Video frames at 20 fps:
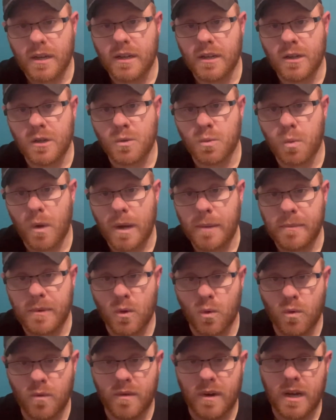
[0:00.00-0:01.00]
just wipe it
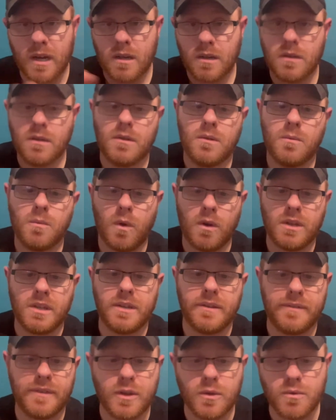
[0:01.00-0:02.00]
over once
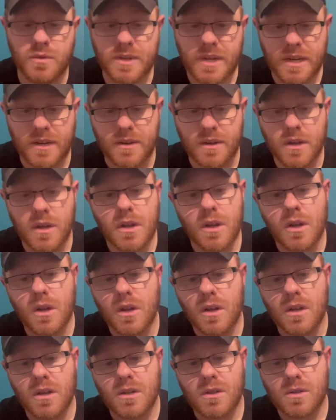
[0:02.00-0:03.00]
you've used it.
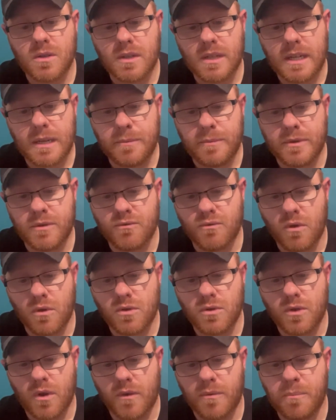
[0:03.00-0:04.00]
Keeps the
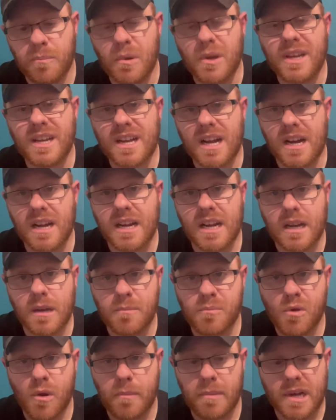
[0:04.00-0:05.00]
rust off. But you can get a
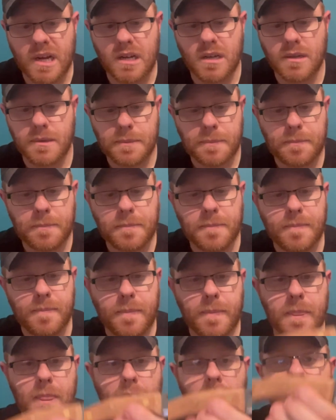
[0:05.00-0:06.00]
proper
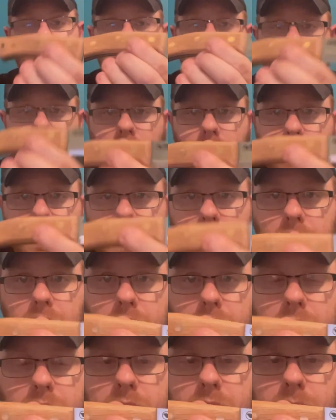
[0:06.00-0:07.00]

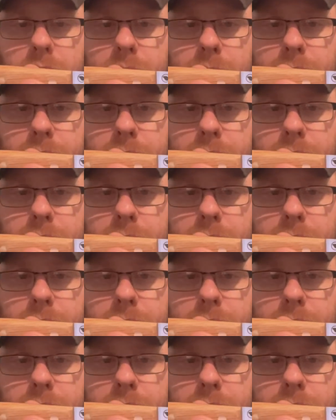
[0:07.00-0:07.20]
uh,